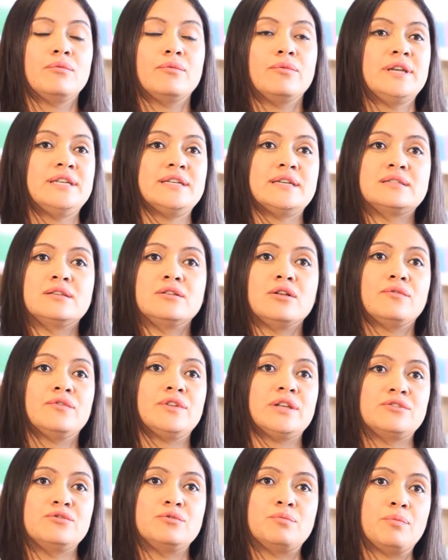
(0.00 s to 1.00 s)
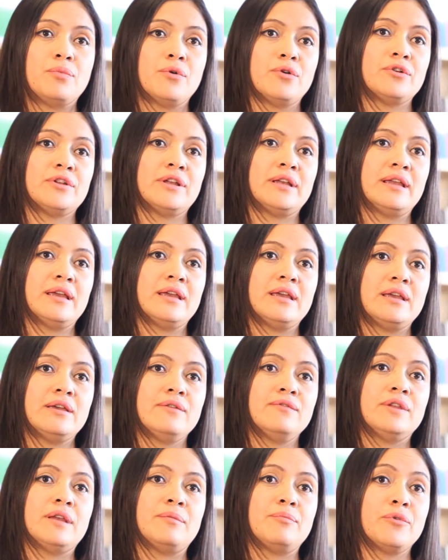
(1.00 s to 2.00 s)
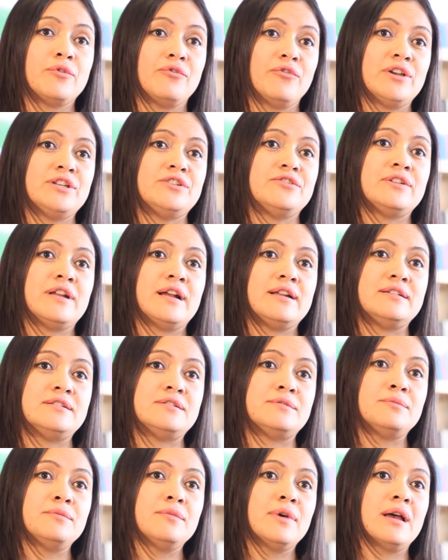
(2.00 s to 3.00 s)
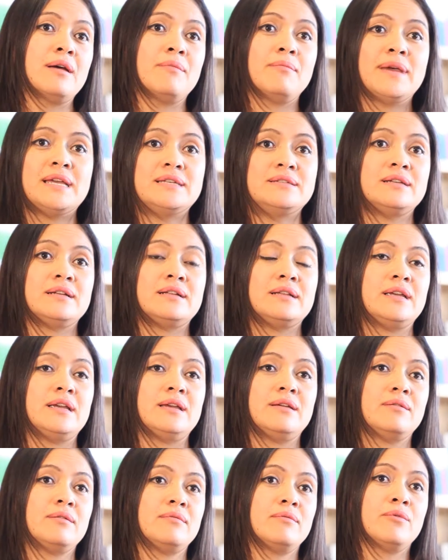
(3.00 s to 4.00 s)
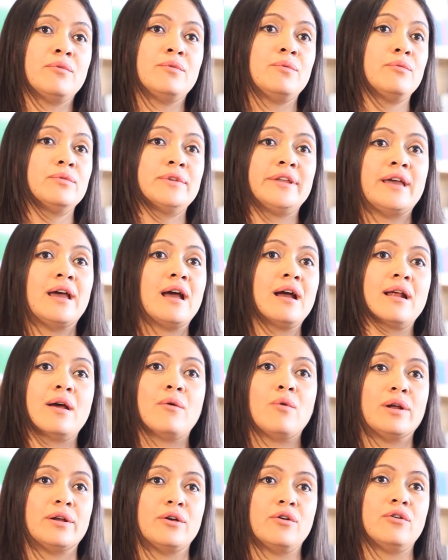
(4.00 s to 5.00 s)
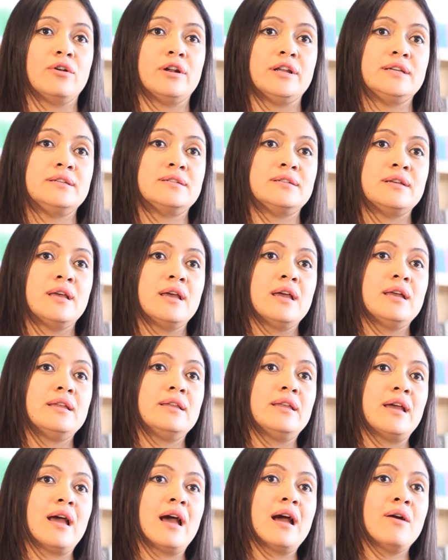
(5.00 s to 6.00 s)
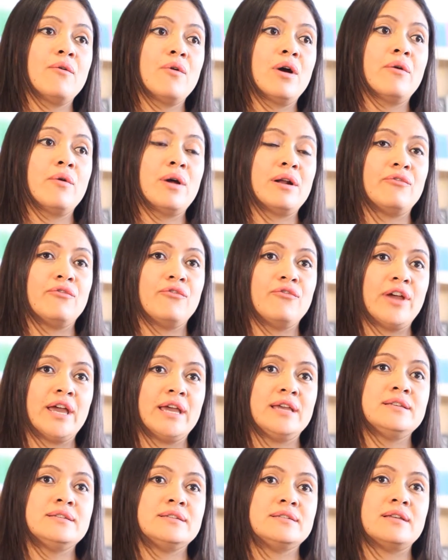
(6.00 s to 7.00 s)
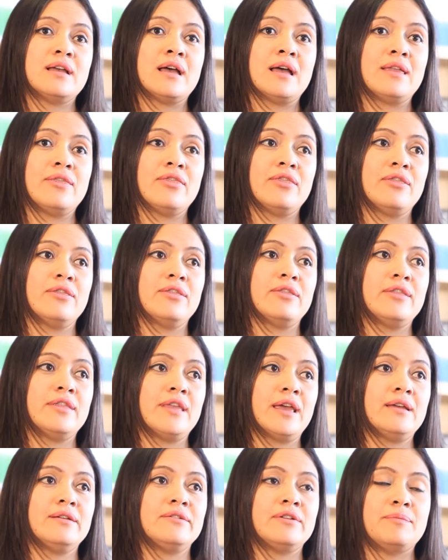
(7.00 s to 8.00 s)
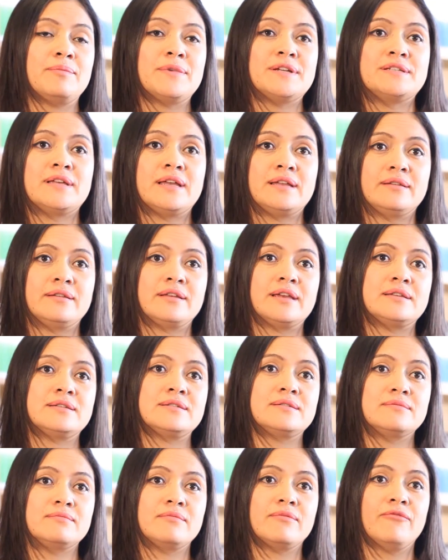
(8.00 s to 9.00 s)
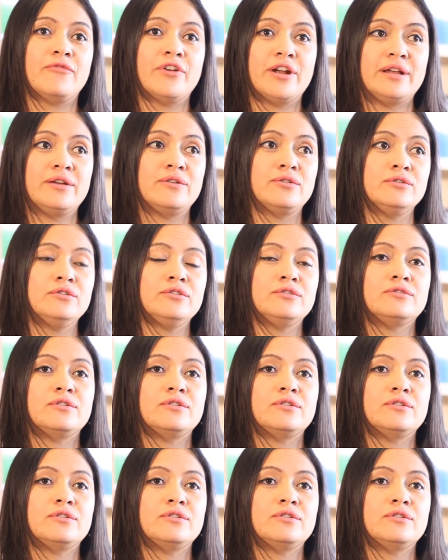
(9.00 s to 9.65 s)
We just love the support that they give, the professionalism, and basically they are our colleagues. They are our face, and they represent us very good.